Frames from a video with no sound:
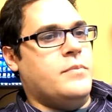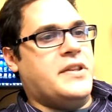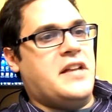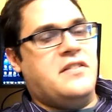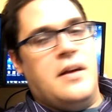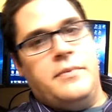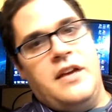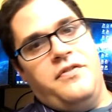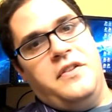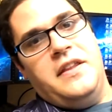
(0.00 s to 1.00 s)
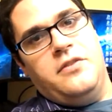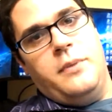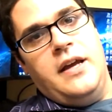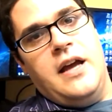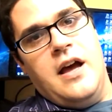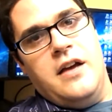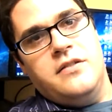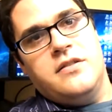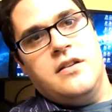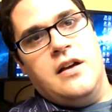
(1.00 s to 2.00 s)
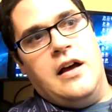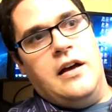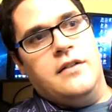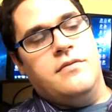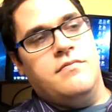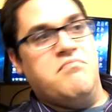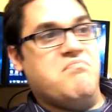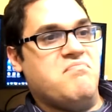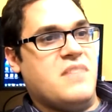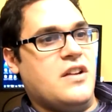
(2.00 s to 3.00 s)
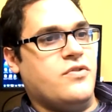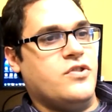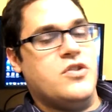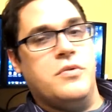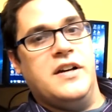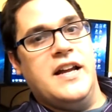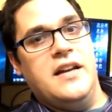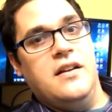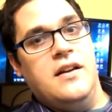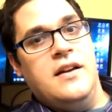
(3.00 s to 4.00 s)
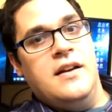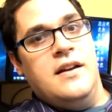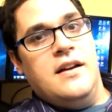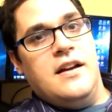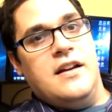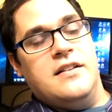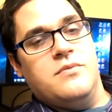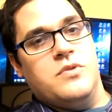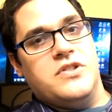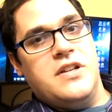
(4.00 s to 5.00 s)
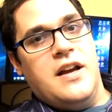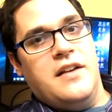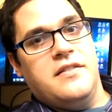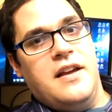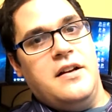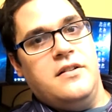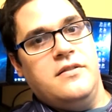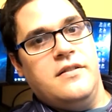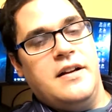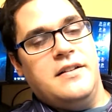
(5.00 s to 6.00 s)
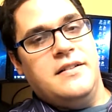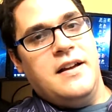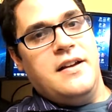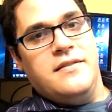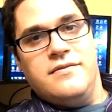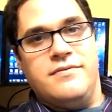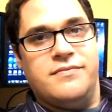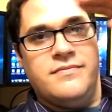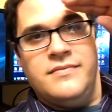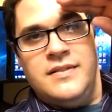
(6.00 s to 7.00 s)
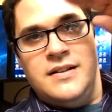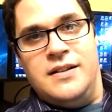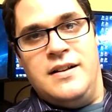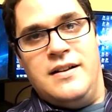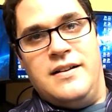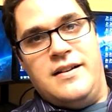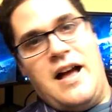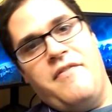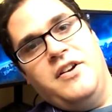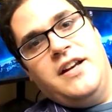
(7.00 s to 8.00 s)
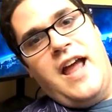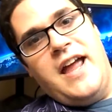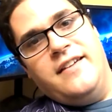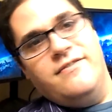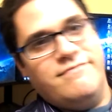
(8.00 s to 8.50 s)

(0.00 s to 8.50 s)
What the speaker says: but that's the update for this week, guys. Thanks for tuning in, and we'll see you guys later, and have a good day.